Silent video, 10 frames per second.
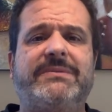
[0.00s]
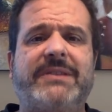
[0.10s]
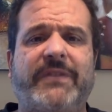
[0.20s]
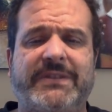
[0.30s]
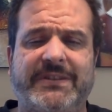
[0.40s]

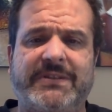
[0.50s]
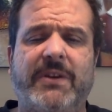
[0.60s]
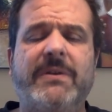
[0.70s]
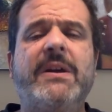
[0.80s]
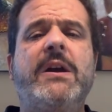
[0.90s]
deficit.
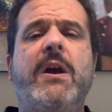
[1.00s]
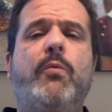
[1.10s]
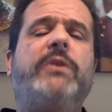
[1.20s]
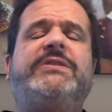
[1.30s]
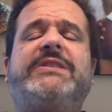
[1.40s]
So
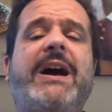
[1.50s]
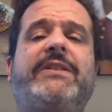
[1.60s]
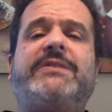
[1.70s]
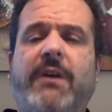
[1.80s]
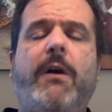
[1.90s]
we'll see how
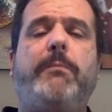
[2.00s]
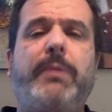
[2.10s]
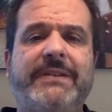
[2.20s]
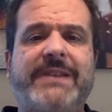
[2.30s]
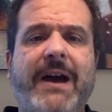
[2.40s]
this all
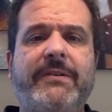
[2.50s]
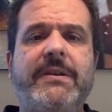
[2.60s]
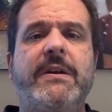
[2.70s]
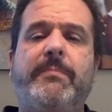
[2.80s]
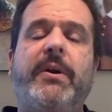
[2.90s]
plays out.